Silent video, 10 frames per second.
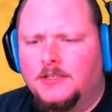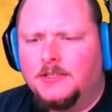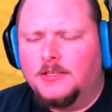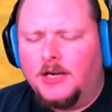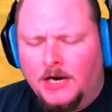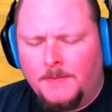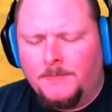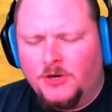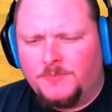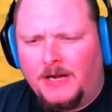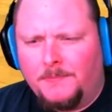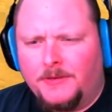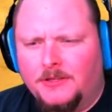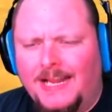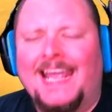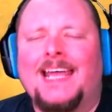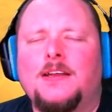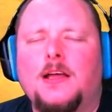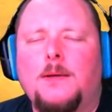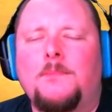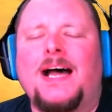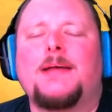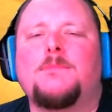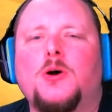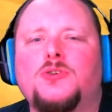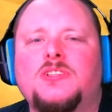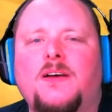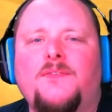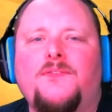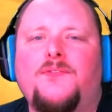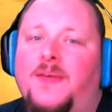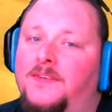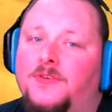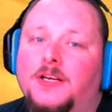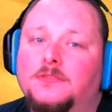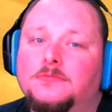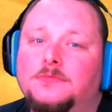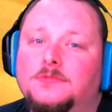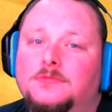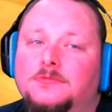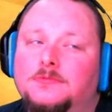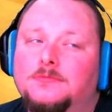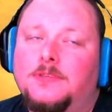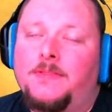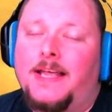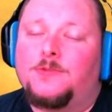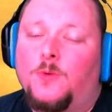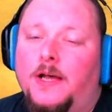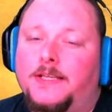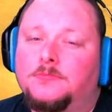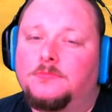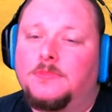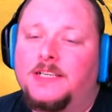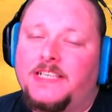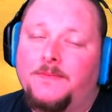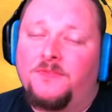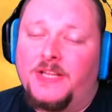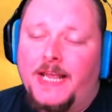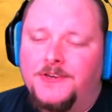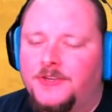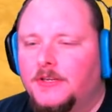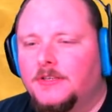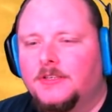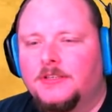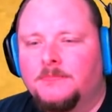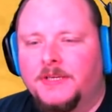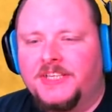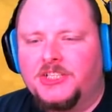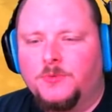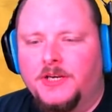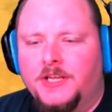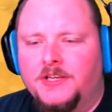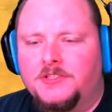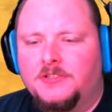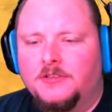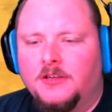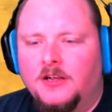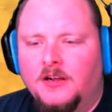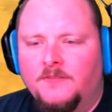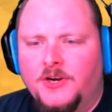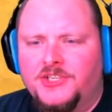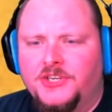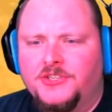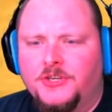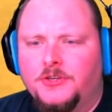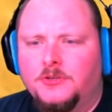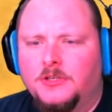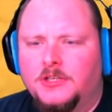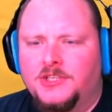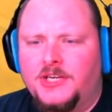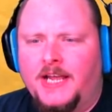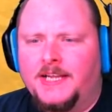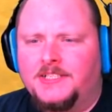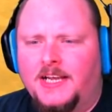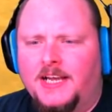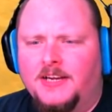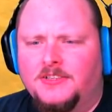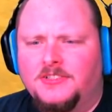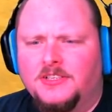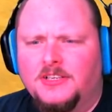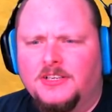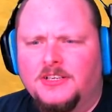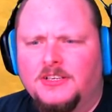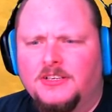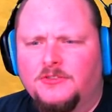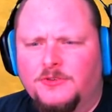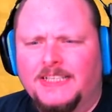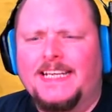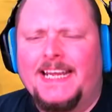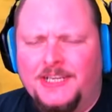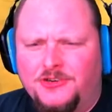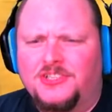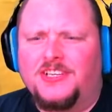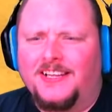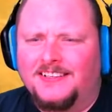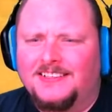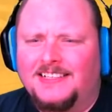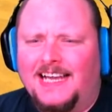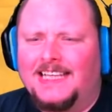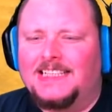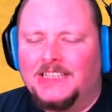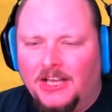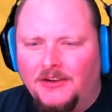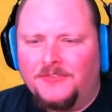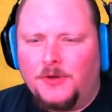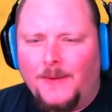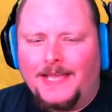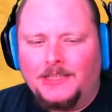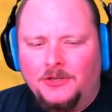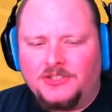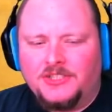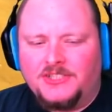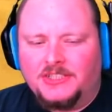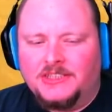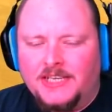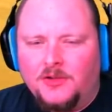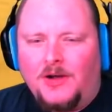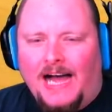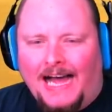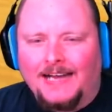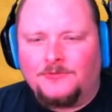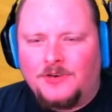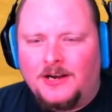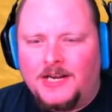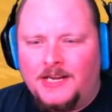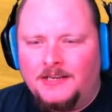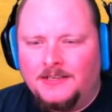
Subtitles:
are my most popular and my most favorite, and that's why I saved them for the end. But this one is version 2, giant tires, really interesting. I love the way it looks. It's a little hot roddy.